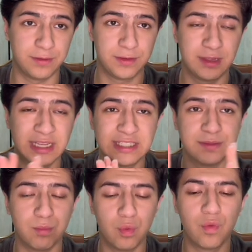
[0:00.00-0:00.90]
Let's
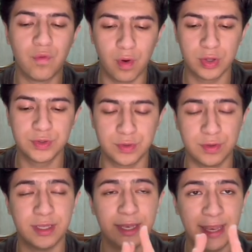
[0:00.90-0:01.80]
move on to the
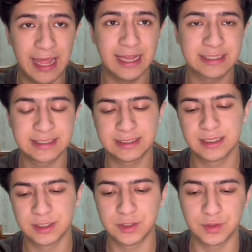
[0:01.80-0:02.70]
next
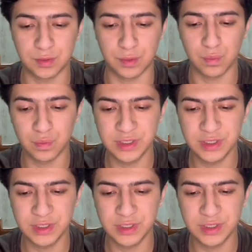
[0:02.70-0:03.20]
tool, which